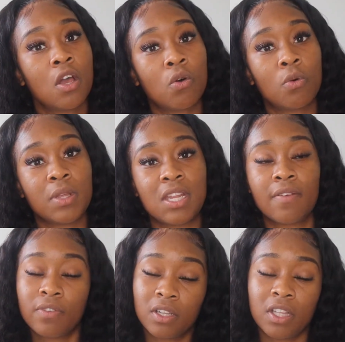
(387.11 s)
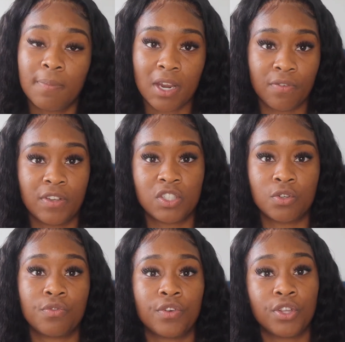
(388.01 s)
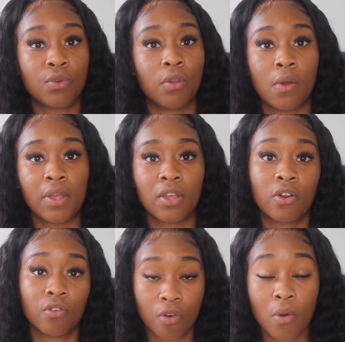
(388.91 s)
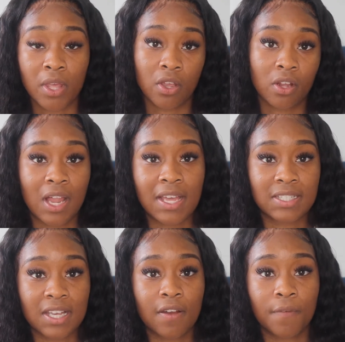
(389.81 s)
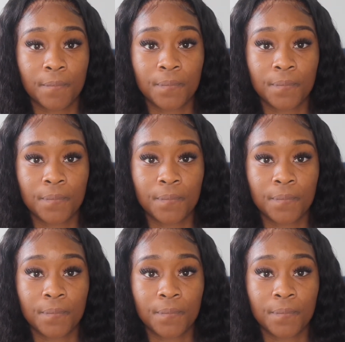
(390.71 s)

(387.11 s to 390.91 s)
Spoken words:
will be definitely beneficial for you growing your clientele.